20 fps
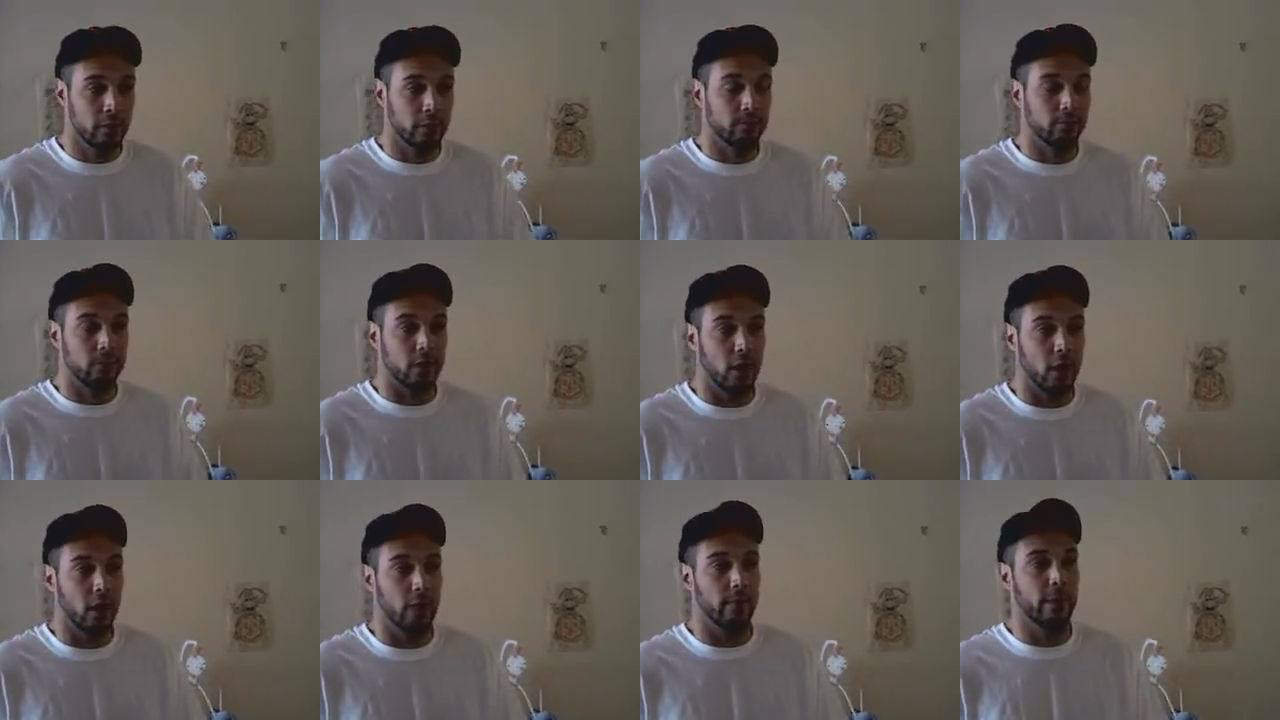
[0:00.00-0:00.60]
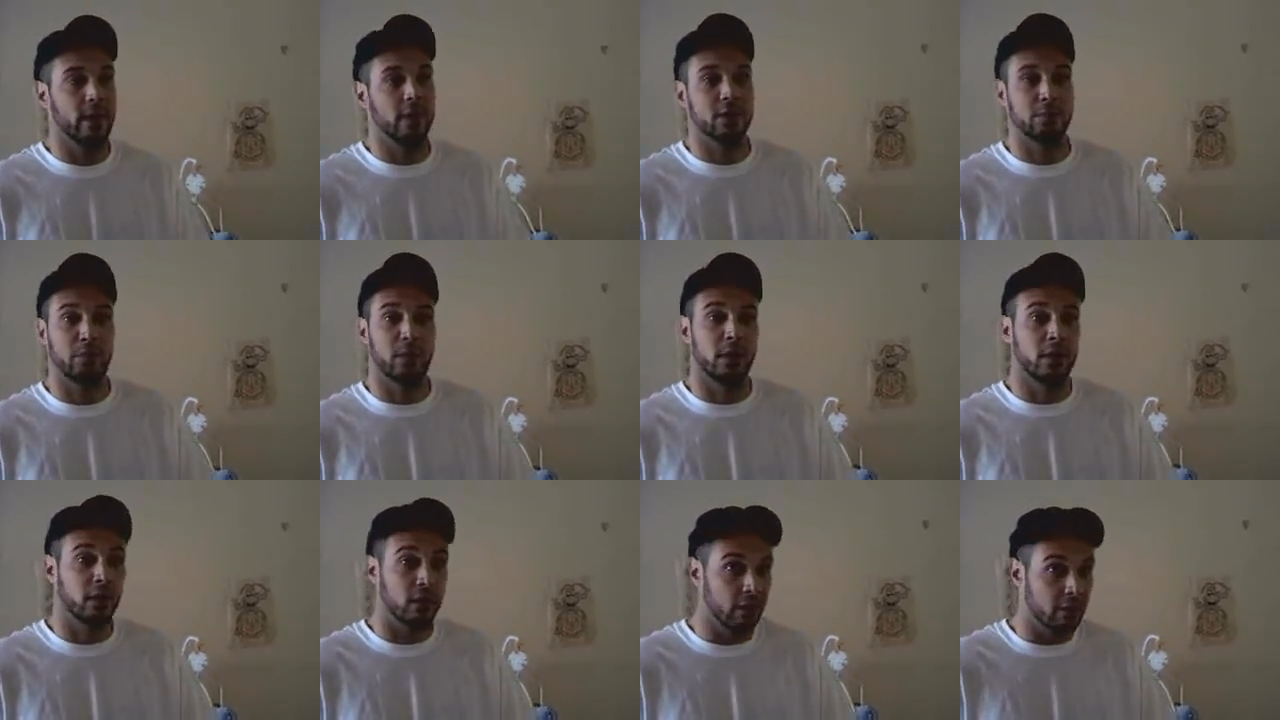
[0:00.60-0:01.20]
I explained to
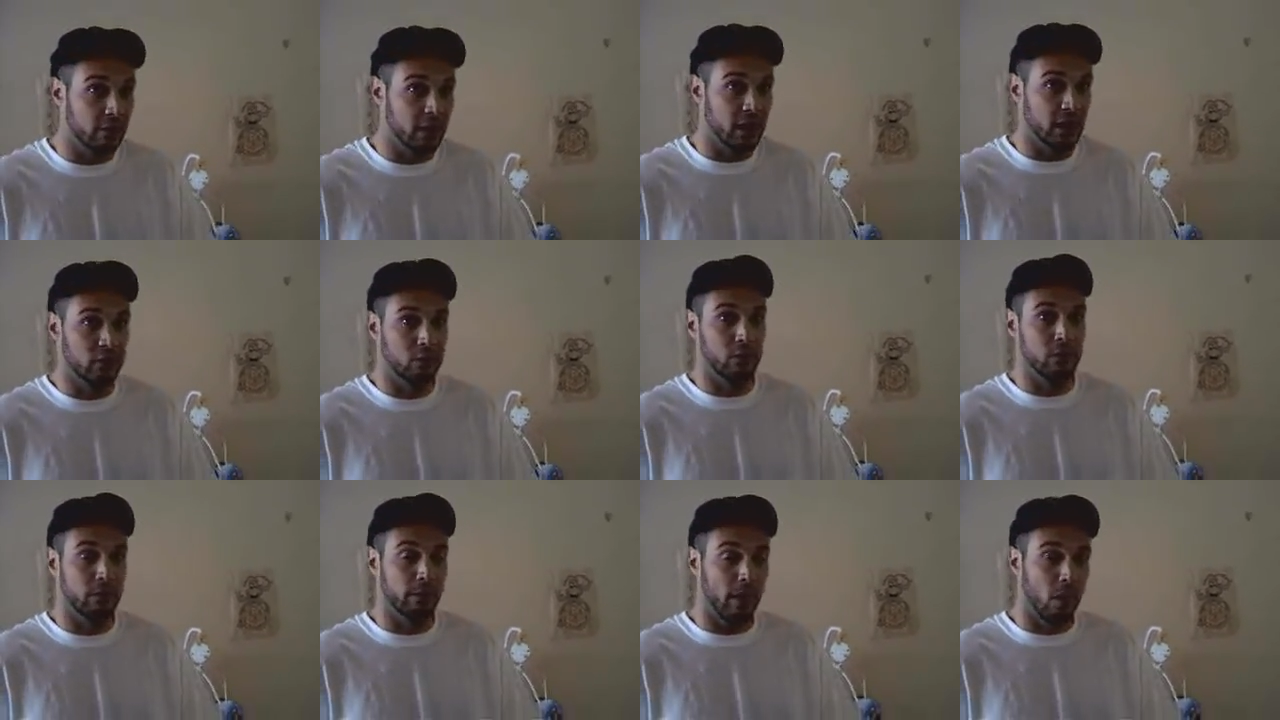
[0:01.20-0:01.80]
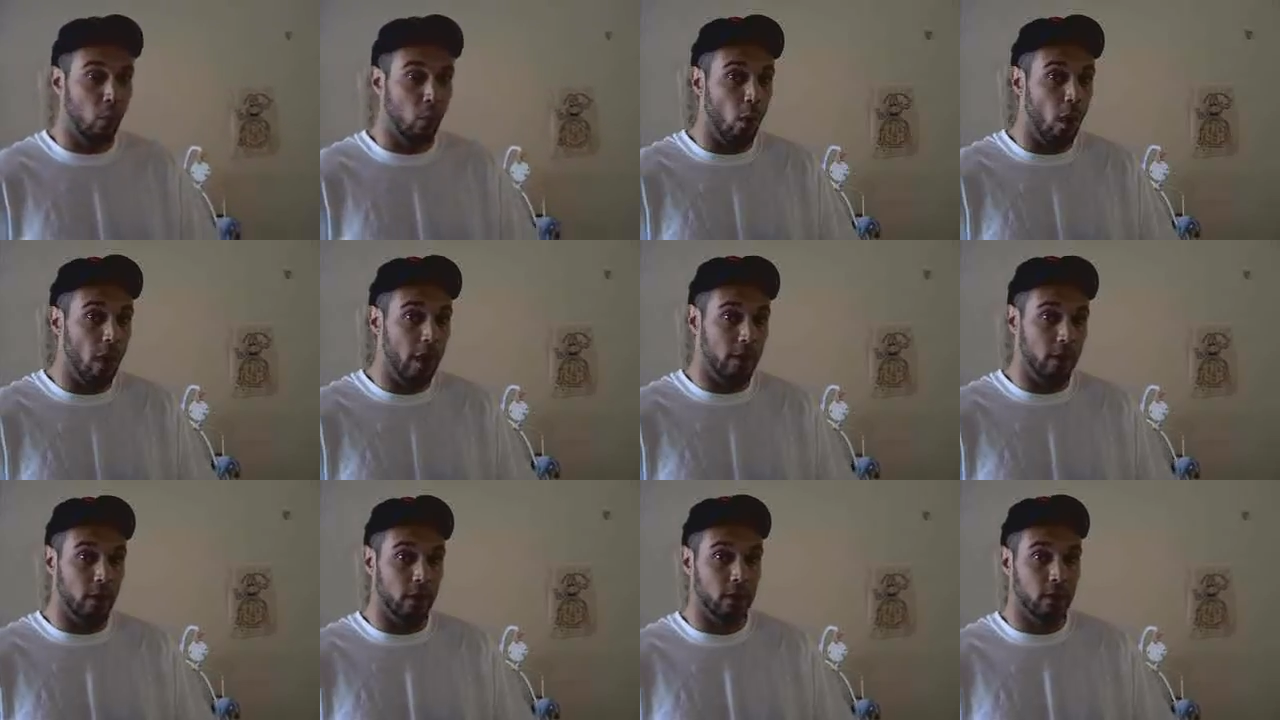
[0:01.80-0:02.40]
them the issues about
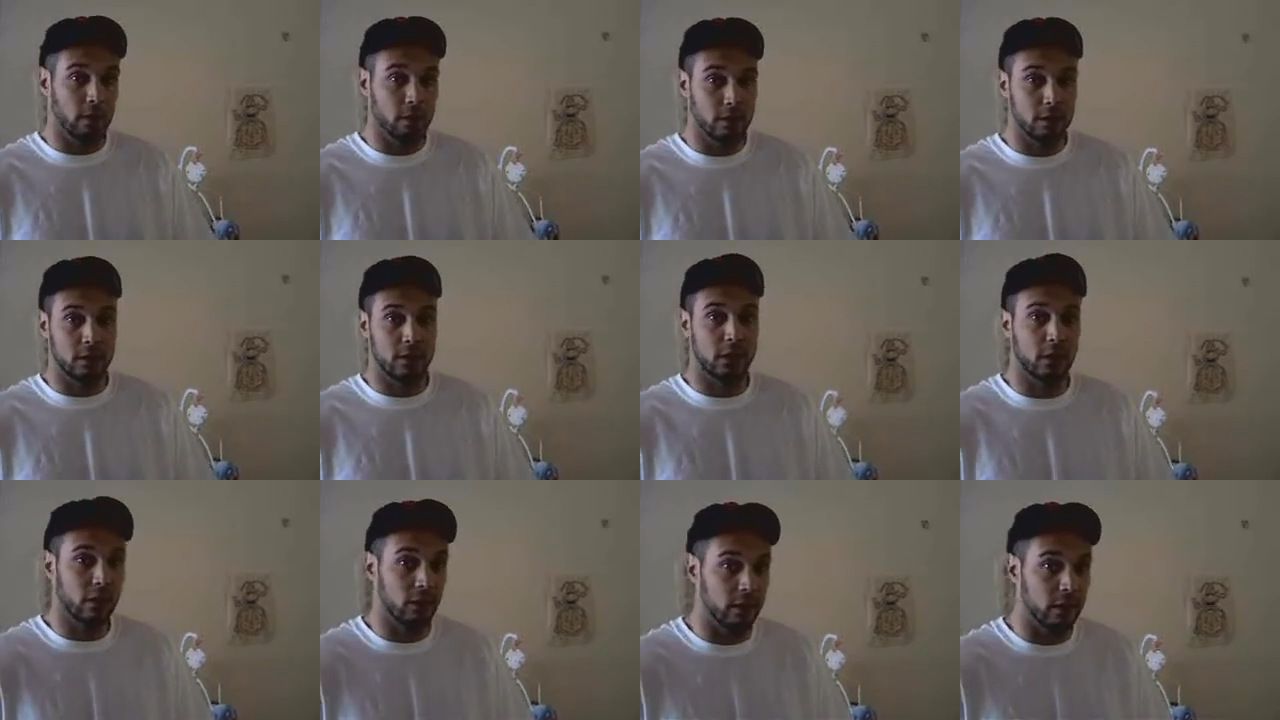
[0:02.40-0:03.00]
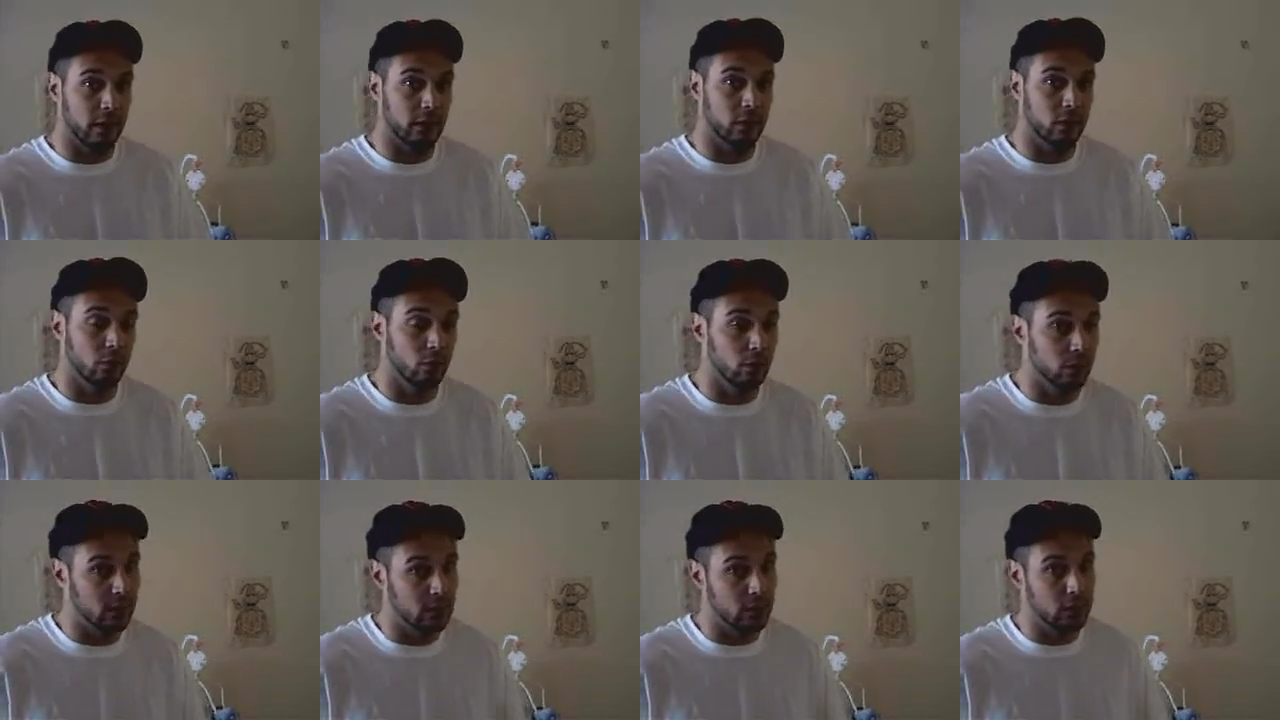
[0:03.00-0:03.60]
water, because the other issue
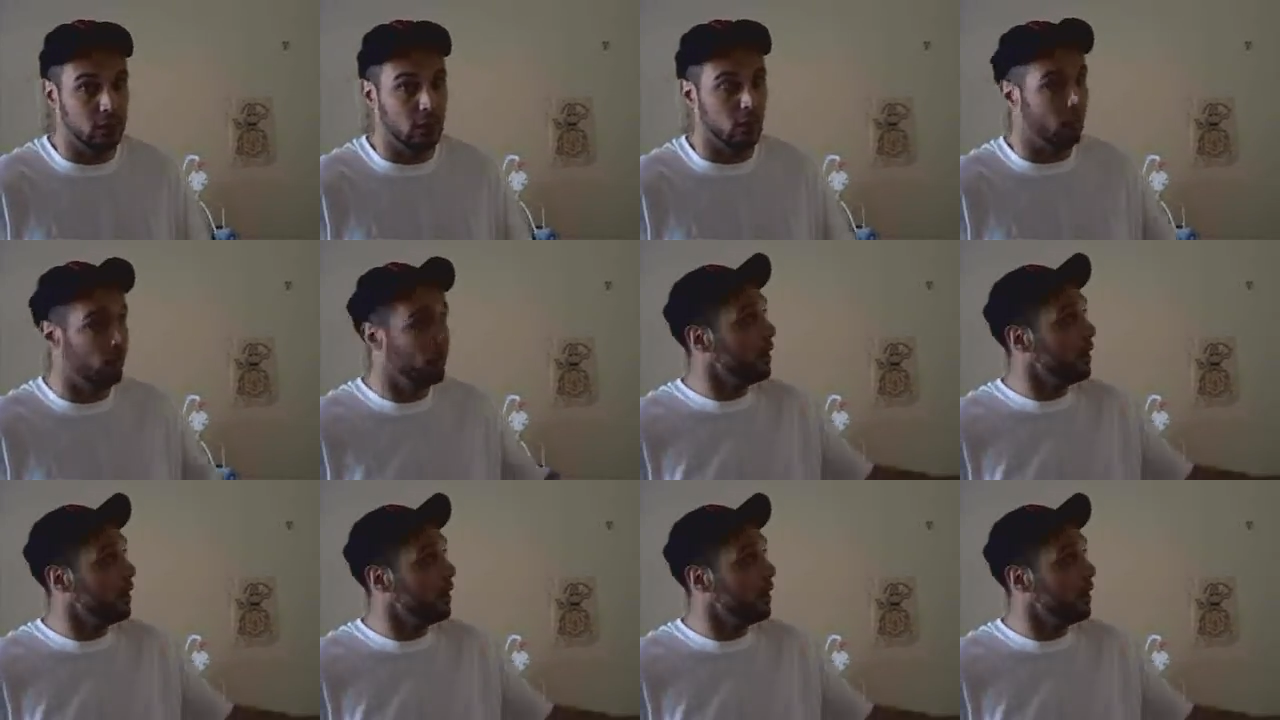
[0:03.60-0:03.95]
was, you know,